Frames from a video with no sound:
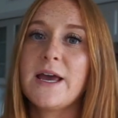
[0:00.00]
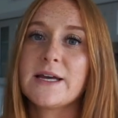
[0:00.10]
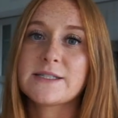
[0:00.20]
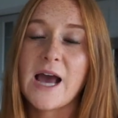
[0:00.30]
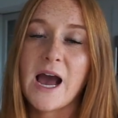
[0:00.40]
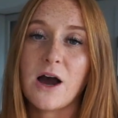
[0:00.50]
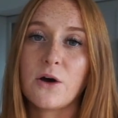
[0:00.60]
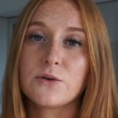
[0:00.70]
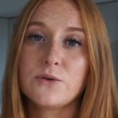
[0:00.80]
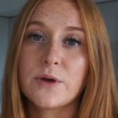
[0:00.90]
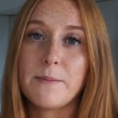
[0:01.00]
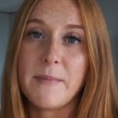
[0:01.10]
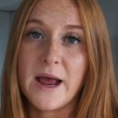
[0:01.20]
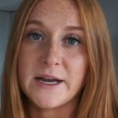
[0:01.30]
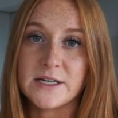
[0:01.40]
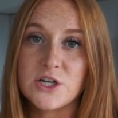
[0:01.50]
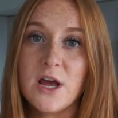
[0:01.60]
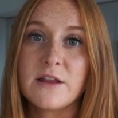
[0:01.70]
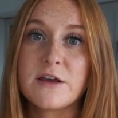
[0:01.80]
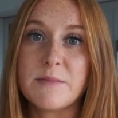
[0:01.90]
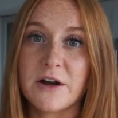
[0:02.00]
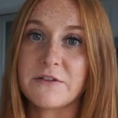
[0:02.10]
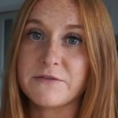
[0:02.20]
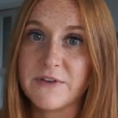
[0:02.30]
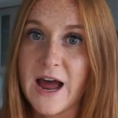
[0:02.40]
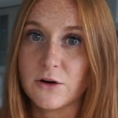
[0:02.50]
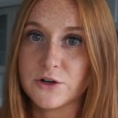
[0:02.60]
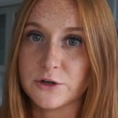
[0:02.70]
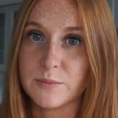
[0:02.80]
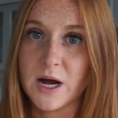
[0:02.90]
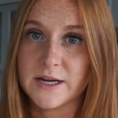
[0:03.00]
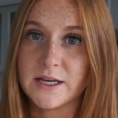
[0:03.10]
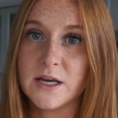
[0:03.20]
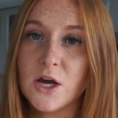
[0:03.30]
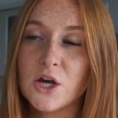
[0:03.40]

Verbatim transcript: is how you can manage the amount of fat on your body.